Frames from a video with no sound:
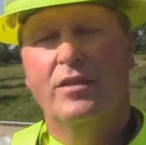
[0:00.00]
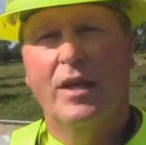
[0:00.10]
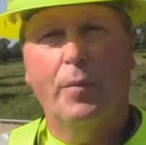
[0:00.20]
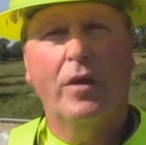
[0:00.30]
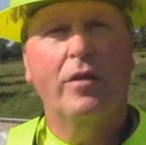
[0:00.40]

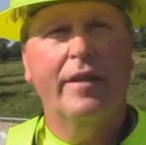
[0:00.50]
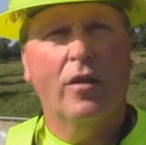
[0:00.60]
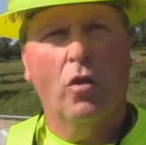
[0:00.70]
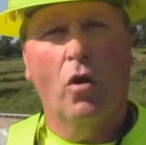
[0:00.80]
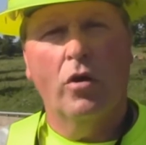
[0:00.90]
Typically
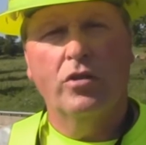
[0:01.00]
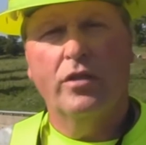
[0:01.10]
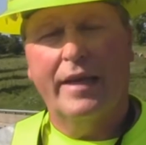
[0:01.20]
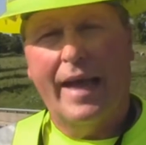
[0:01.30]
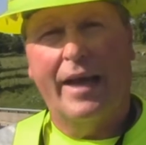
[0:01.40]

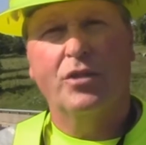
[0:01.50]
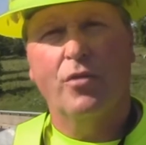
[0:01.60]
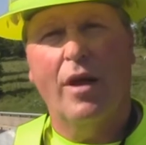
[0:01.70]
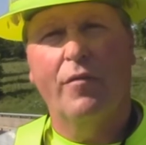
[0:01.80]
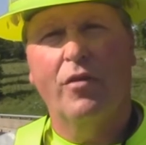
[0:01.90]
the
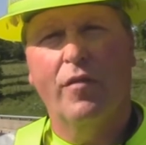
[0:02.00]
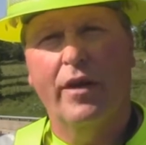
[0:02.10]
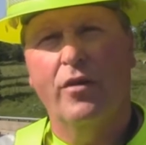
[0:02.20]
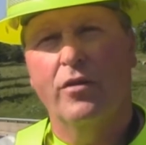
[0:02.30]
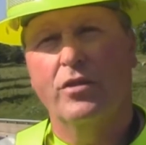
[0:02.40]
catastrophic
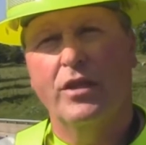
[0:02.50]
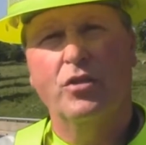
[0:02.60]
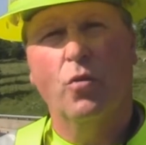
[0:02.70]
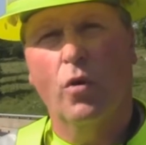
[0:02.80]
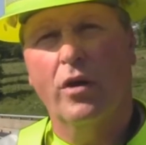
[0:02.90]
failures
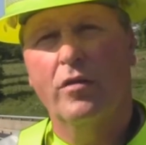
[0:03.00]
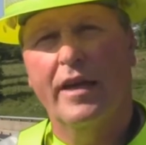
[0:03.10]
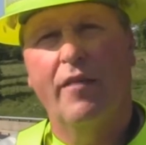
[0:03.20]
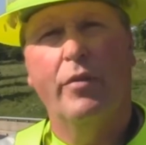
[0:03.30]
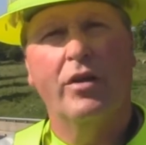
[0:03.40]

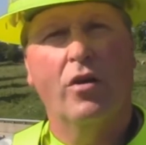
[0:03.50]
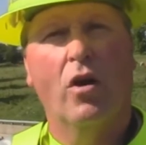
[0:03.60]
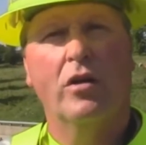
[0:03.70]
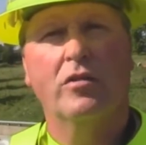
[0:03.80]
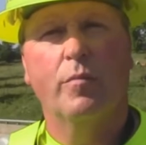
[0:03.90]
historically have been
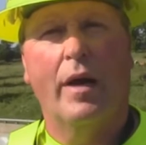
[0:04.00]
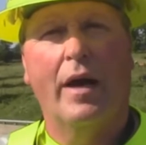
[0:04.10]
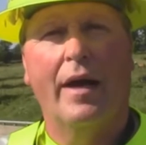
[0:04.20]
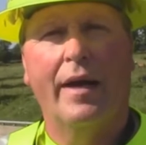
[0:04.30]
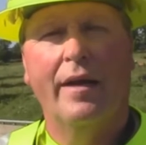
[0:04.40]
caused
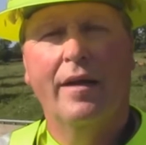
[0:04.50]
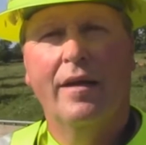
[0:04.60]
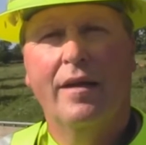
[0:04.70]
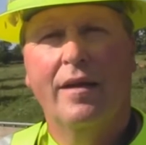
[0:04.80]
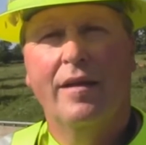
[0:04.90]
by
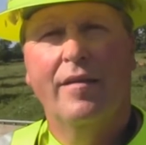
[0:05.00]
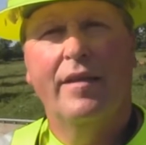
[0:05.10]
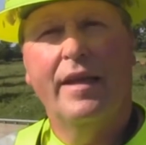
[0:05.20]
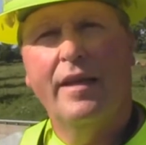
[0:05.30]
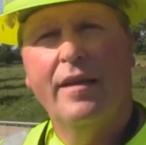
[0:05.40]

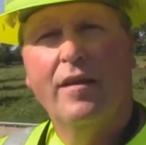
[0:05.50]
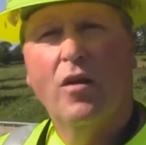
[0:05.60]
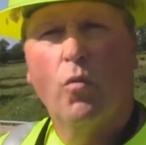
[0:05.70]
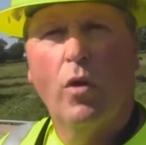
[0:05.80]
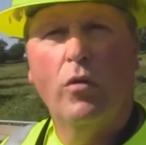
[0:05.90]
the
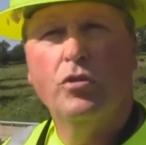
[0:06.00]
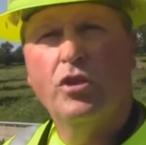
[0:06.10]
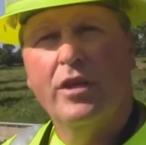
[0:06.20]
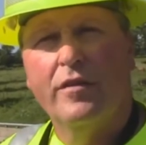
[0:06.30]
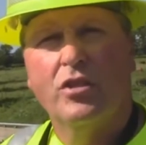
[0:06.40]

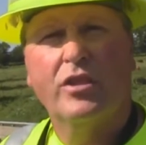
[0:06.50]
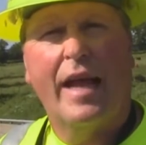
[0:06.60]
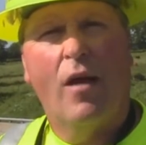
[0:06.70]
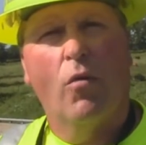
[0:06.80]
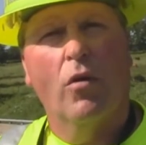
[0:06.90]
erosion and the
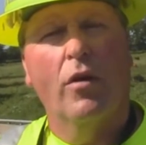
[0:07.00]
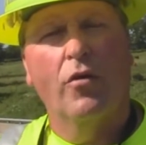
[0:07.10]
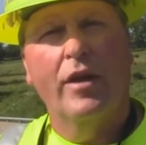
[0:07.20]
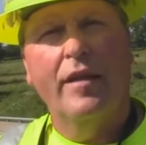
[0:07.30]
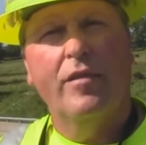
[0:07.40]
scour
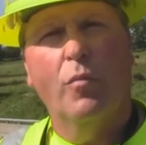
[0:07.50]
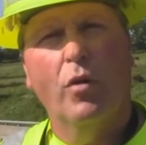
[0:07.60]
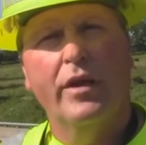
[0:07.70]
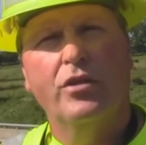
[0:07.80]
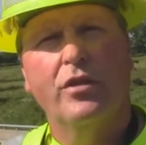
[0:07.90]
underneath the
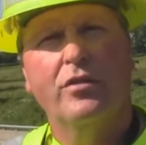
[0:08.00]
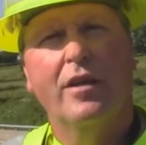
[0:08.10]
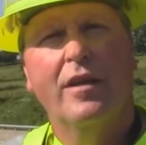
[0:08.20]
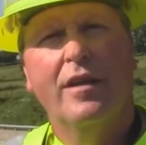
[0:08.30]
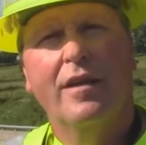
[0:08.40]

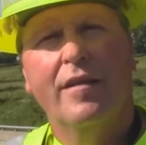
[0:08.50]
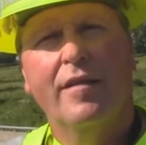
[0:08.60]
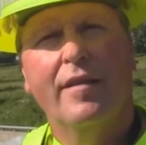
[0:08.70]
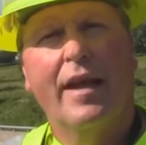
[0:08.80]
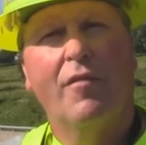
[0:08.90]
bridges
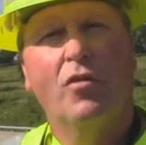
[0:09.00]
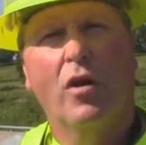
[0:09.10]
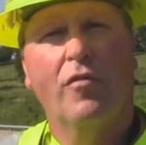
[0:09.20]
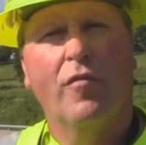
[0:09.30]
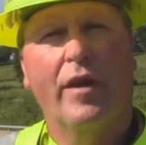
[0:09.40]
that have caused